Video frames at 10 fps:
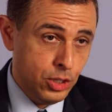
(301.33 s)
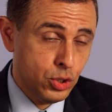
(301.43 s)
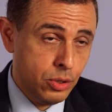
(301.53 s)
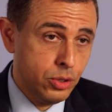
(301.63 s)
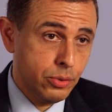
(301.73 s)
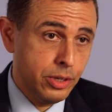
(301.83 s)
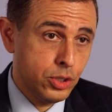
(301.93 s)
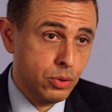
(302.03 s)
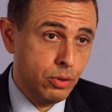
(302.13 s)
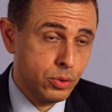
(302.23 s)
is surgery,
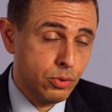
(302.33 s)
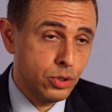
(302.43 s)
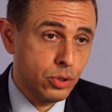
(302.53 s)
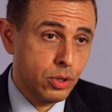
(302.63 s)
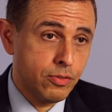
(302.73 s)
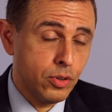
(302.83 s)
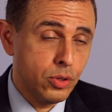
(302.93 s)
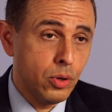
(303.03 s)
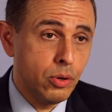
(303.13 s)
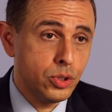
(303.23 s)
so it's reserved for
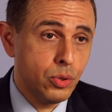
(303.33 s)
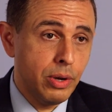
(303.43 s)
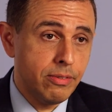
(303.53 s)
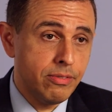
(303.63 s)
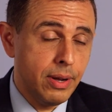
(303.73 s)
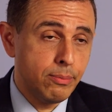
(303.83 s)
those who have uh,